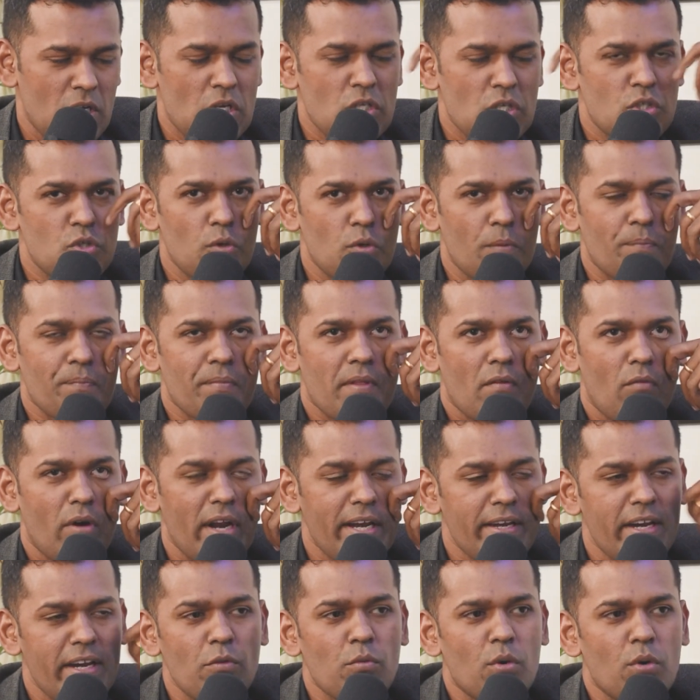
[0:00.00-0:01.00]
So what
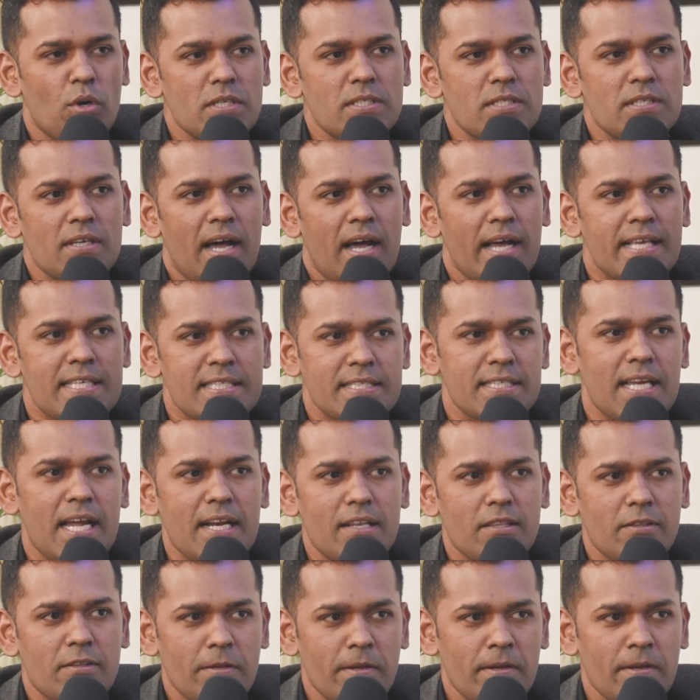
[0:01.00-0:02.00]
I did was I
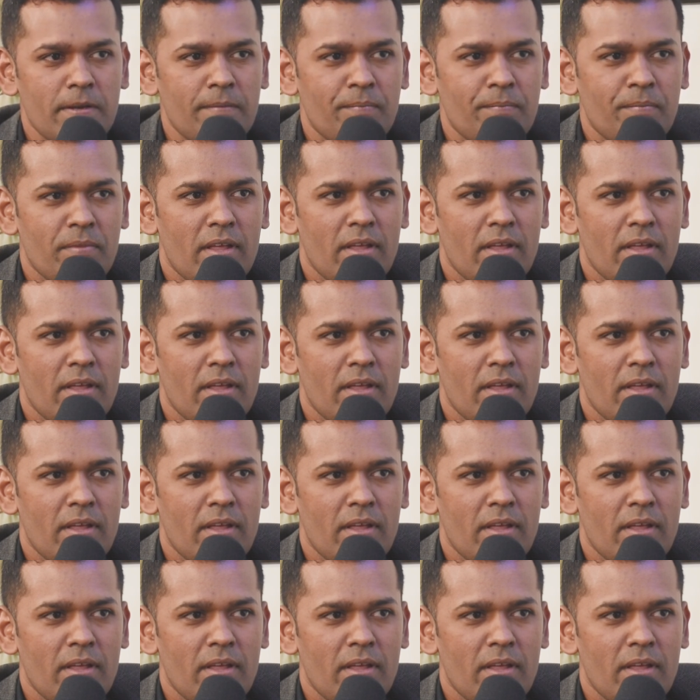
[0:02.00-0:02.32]
sat there